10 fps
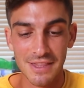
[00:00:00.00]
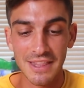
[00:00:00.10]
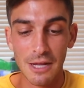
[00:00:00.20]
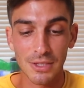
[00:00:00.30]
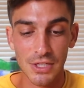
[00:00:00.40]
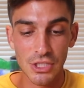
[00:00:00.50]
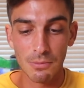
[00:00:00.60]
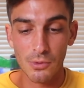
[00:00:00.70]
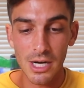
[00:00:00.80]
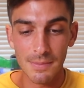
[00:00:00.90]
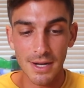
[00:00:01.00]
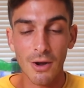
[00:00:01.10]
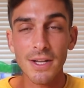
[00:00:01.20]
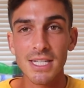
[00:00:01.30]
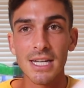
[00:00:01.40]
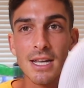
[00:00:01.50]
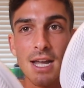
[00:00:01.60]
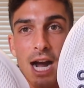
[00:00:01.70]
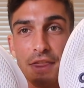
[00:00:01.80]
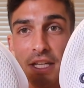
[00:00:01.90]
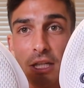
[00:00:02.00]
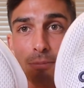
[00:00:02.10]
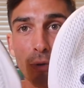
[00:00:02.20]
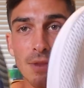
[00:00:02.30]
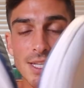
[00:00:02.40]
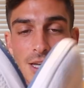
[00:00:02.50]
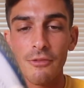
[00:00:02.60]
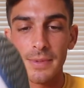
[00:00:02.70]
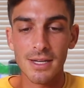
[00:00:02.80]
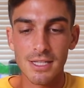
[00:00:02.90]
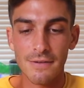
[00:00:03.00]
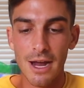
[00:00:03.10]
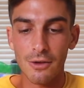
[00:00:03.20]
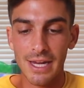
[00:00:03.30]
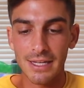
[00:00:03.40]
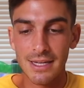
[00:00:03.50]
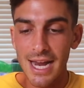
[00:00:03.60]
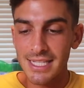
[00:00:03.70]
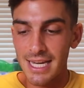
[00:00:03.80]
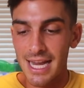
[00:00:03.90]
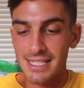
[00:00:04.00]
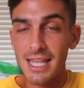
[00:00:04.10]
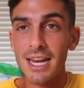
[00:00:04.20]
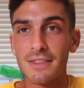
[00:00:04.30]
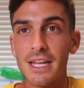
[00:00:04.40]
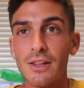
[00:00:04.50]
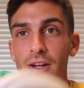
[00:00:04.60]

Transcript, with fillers: I think that would look super weird, but honestly, I think you can pull these off because of how like nice and aesthetic they